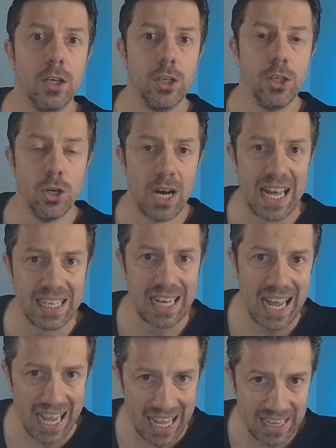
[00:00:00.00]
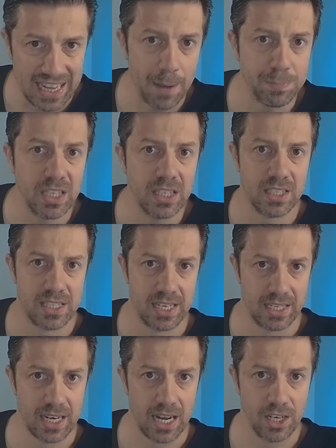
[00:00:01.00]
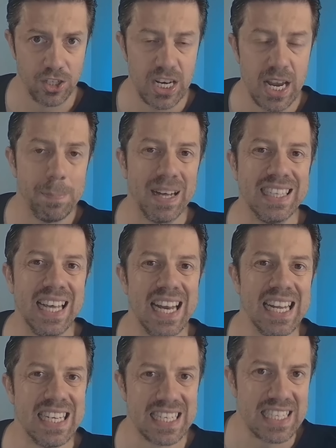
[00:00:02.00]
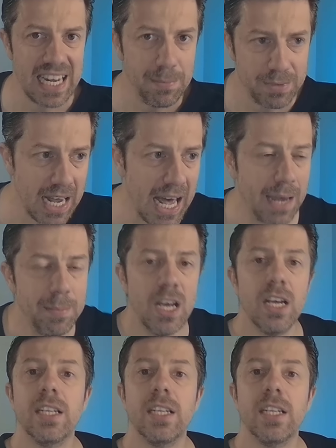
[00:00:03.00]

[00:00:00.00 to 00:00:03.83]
you know, adopting this technology, but then at the same time,